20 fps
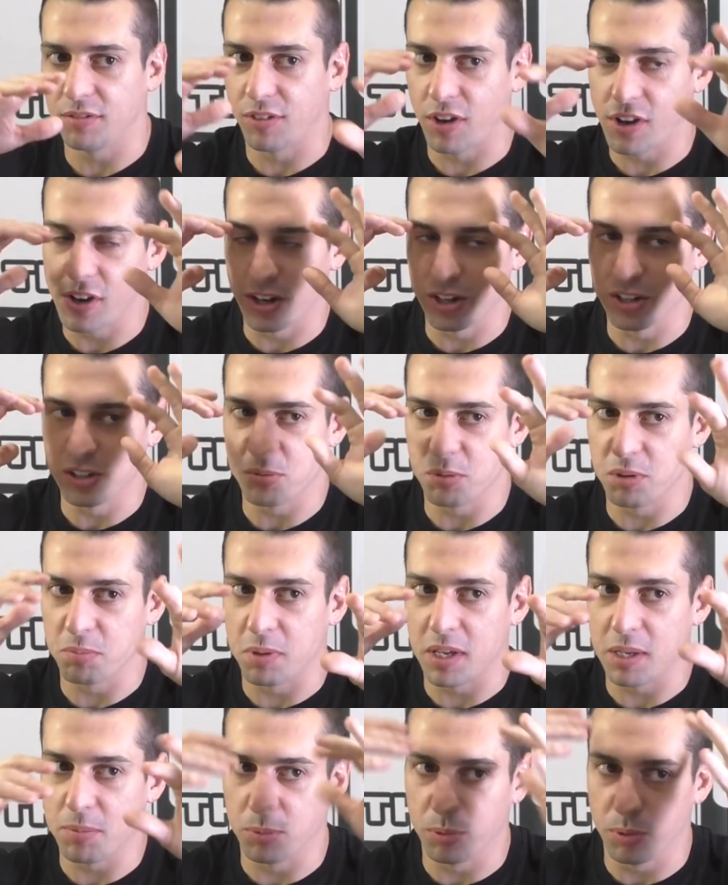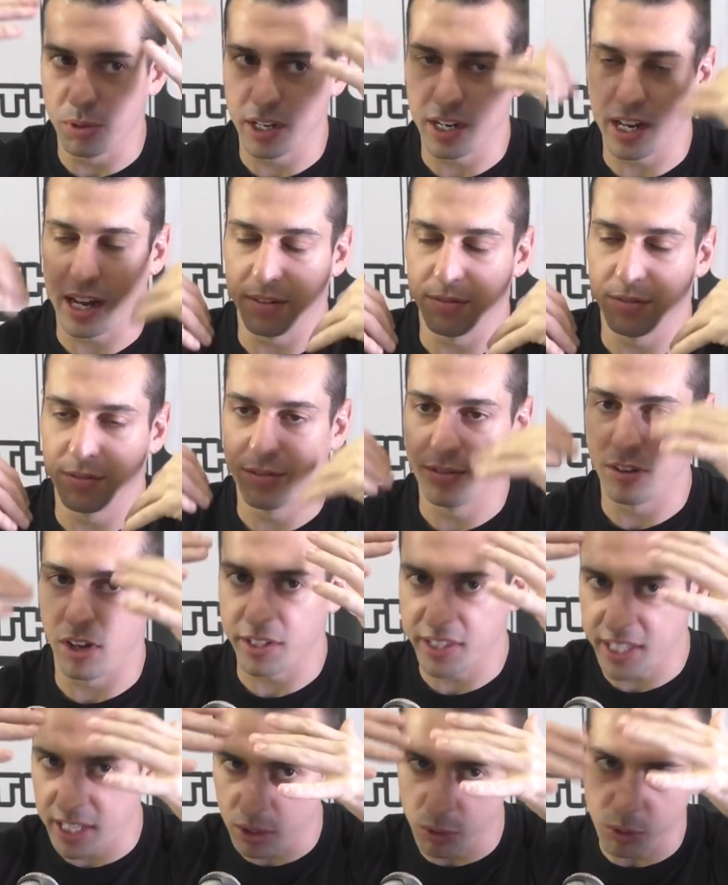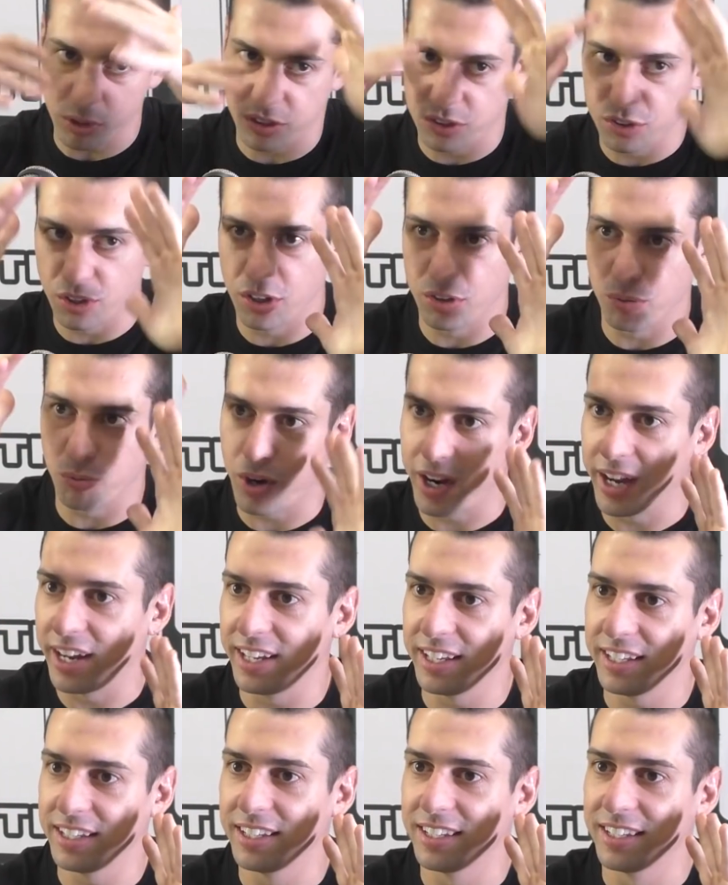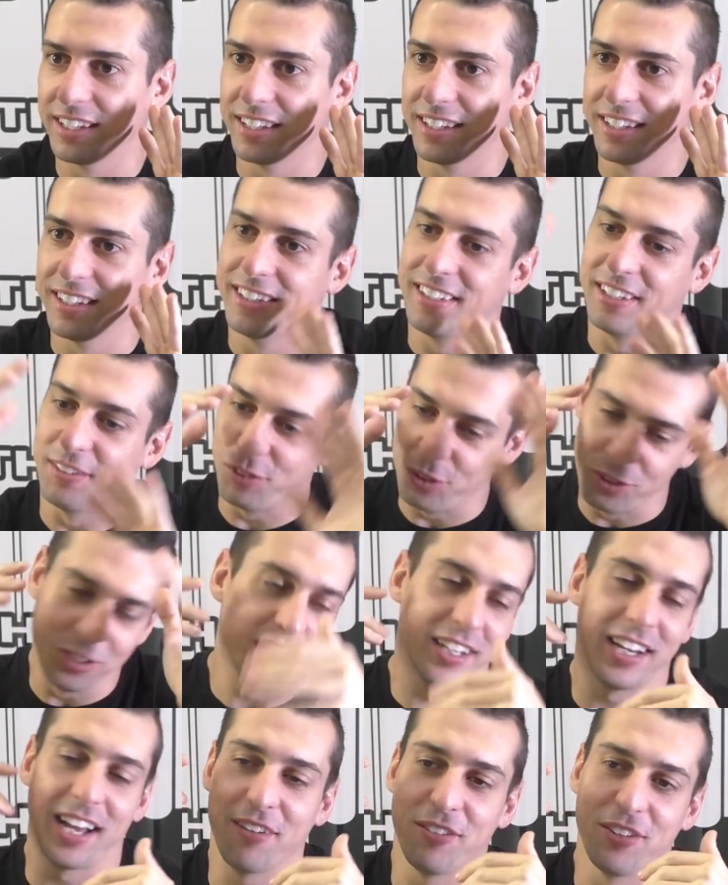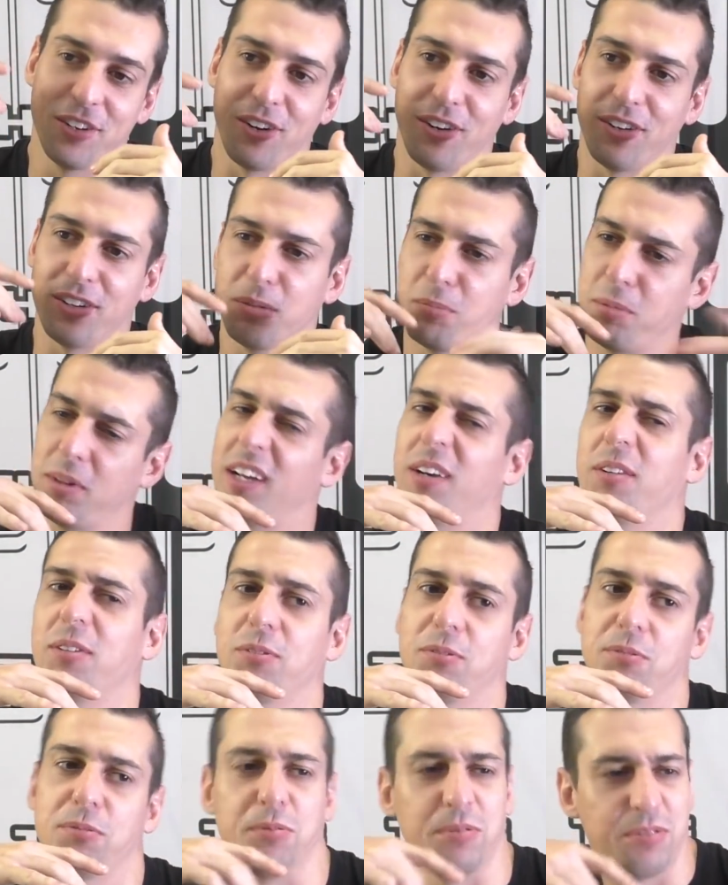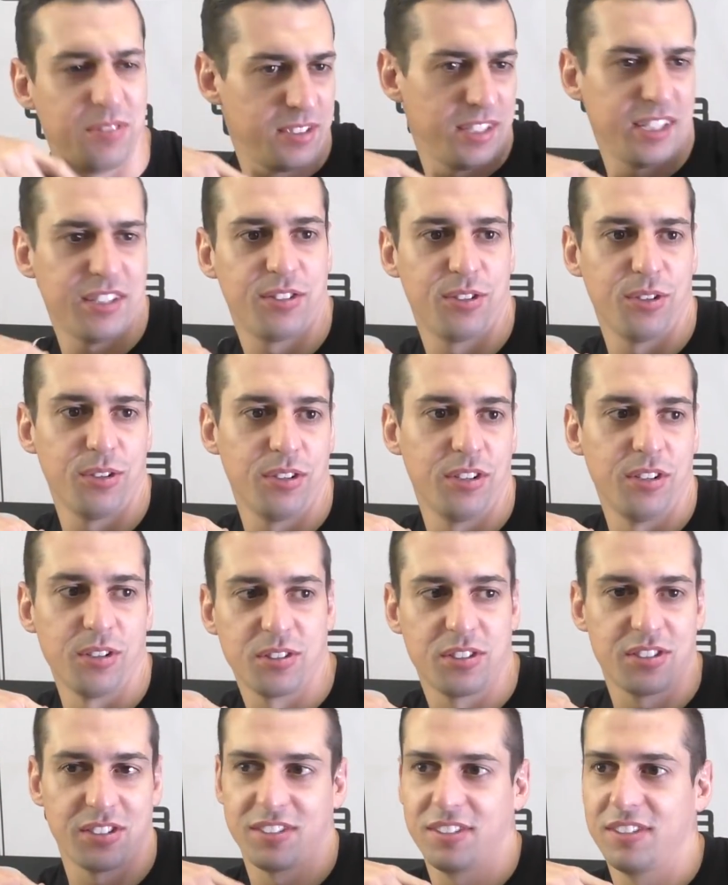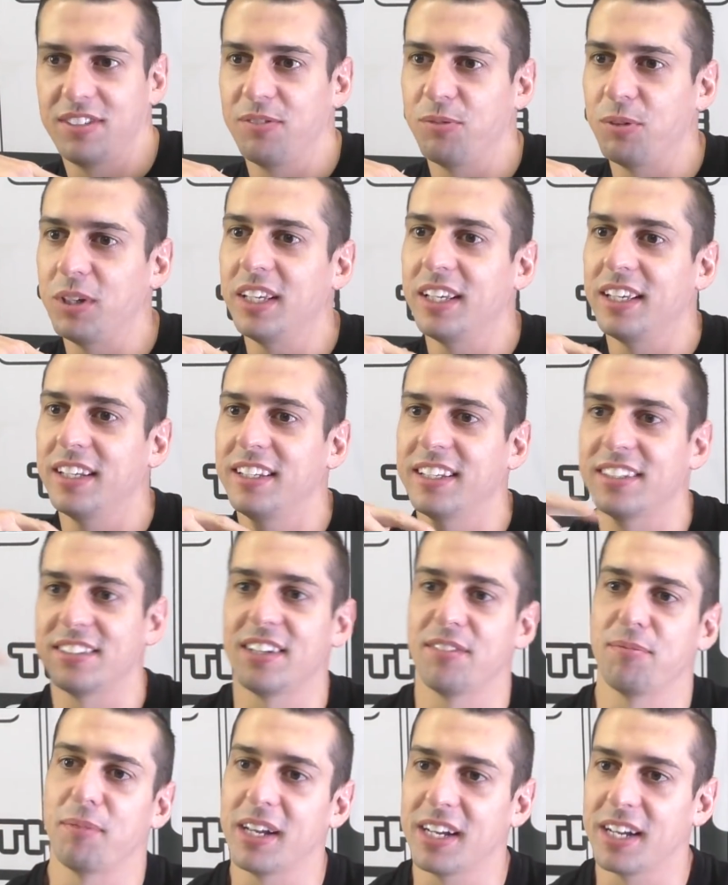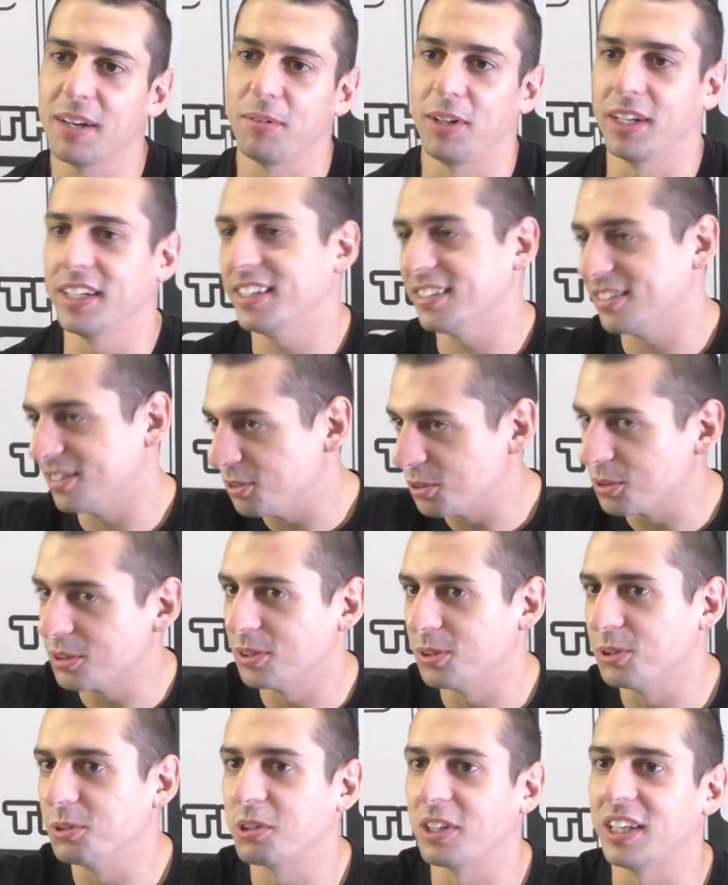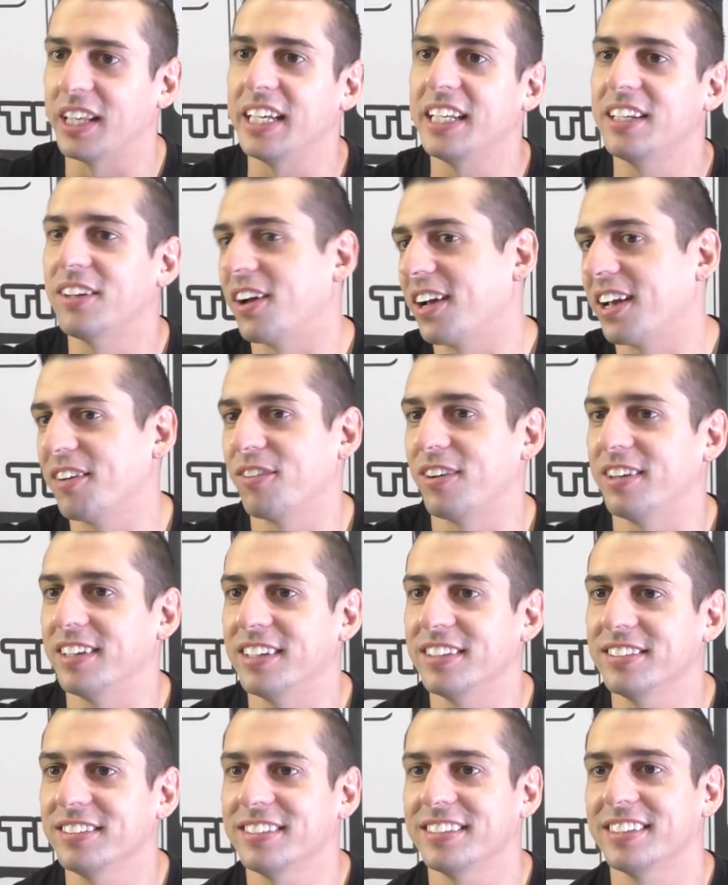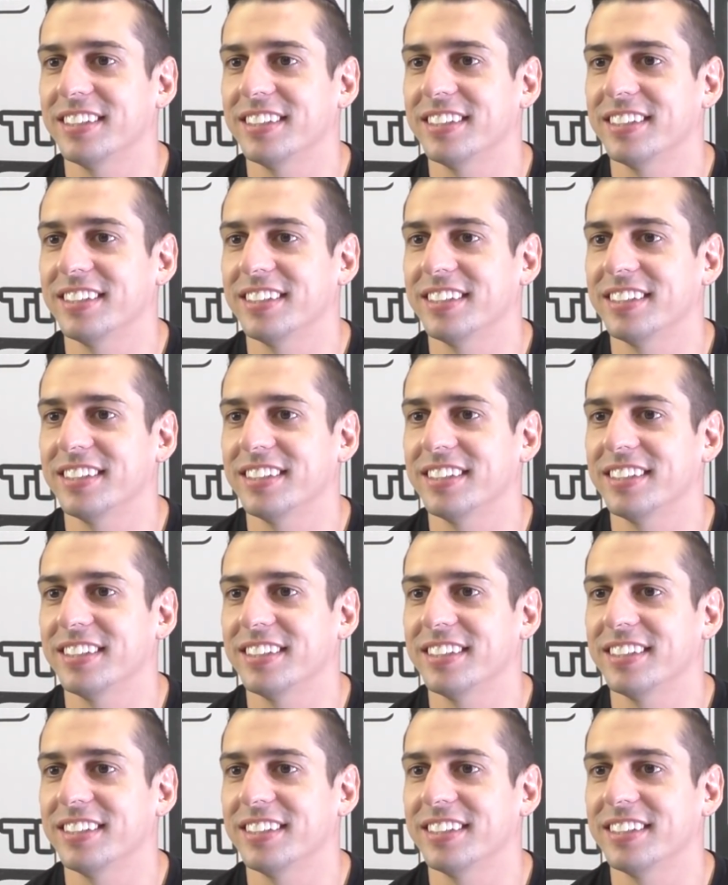photos with people that have like that look a certain way. If you didn't have it on, it'd be like, that dude looks weird. He doesn't have makeup. Like, he doesn't look all clean like everyone else.